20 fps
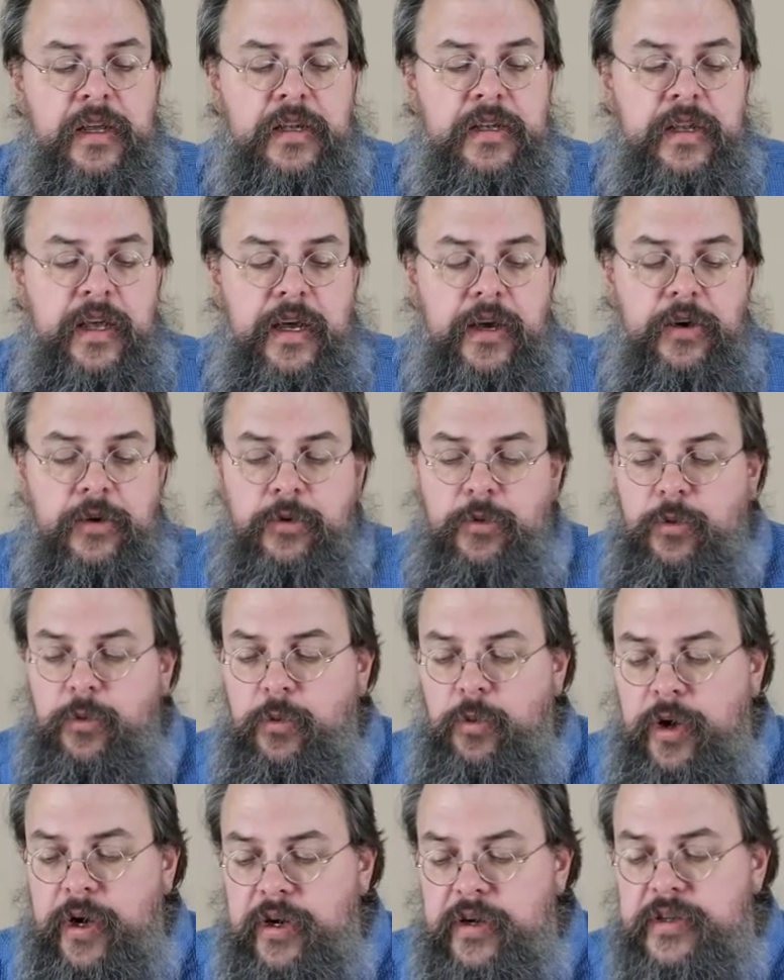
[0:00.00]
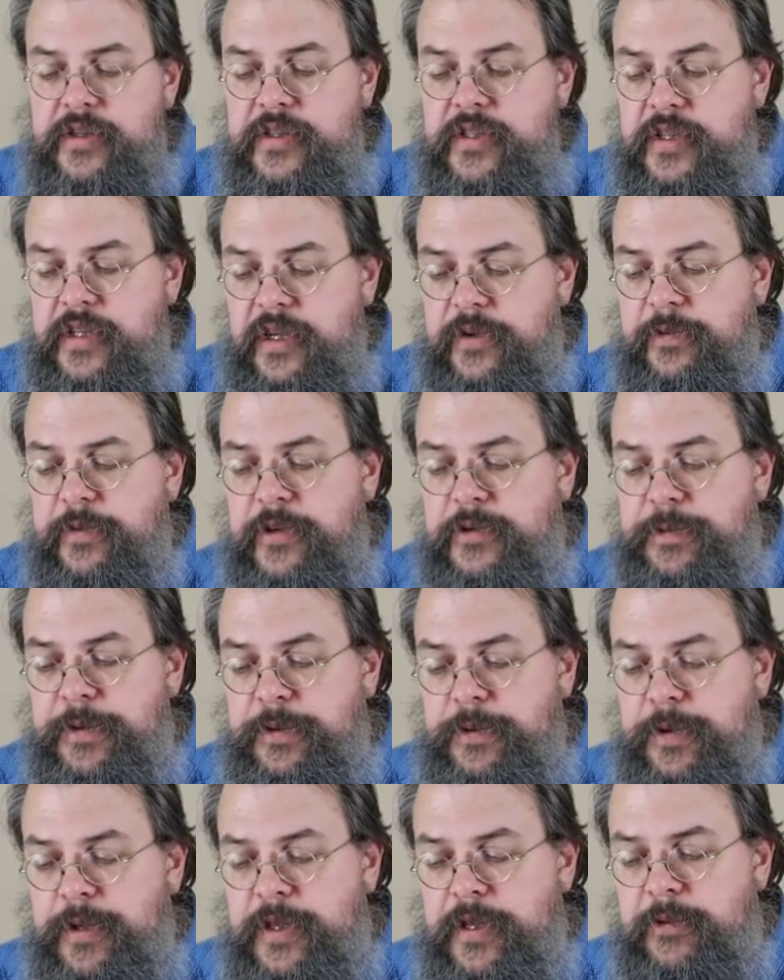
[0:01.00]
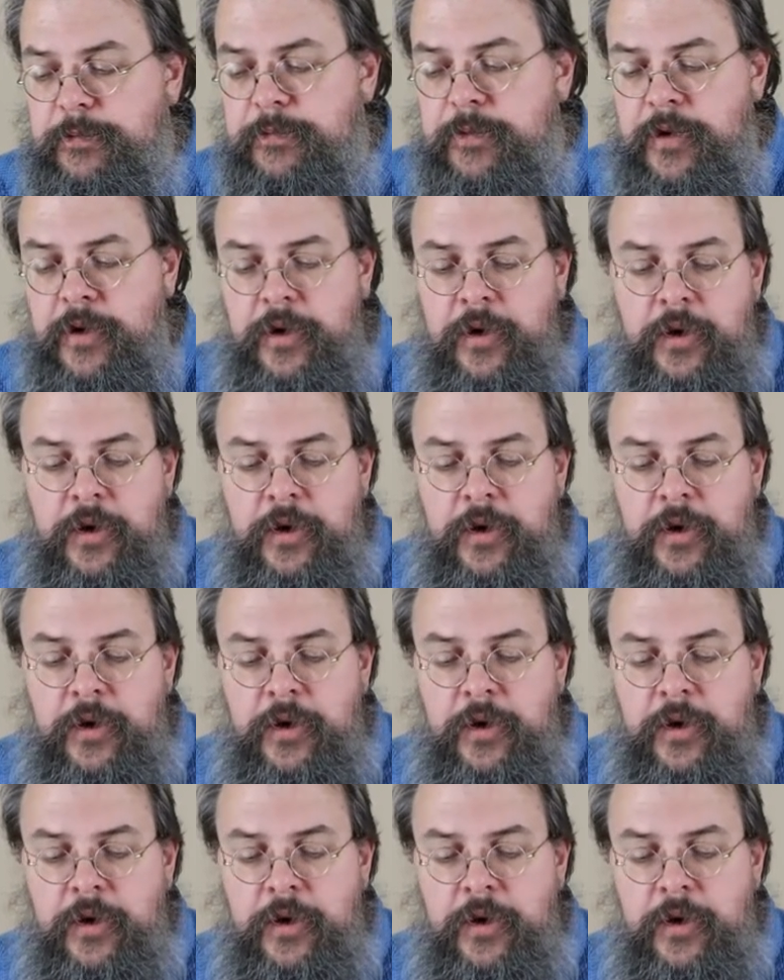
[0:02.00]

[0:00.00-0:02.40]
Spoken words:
Now, where's the difference between them?